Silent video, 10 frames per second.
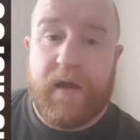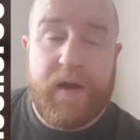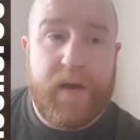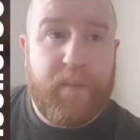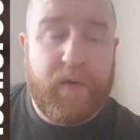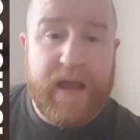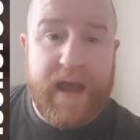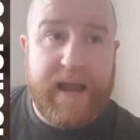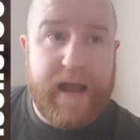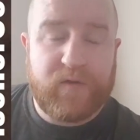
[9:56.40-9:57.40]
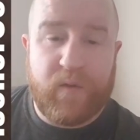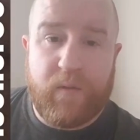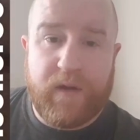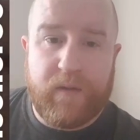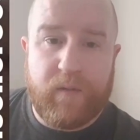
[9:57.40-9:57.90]
But yeah, guys,
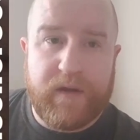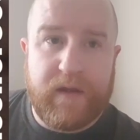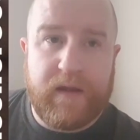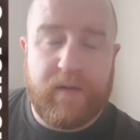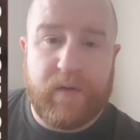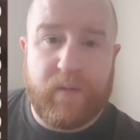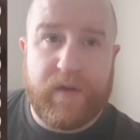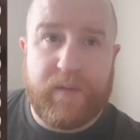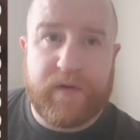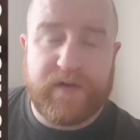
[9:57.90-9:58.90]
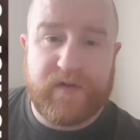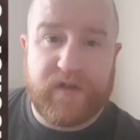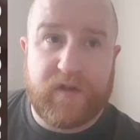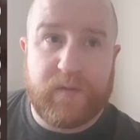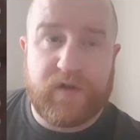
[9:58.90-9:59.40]
with the prison
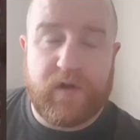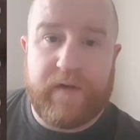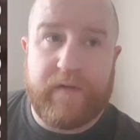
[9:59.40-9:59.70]
system and stuff,